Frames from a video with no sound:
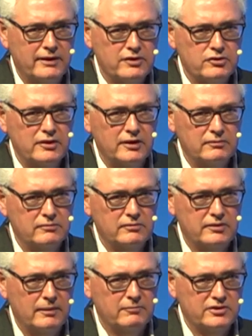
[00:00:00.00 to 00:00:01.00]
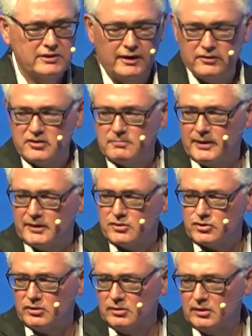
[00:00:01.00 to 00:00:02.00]
engineering team standards
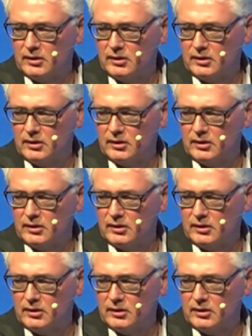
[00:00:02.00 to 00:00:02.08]
manager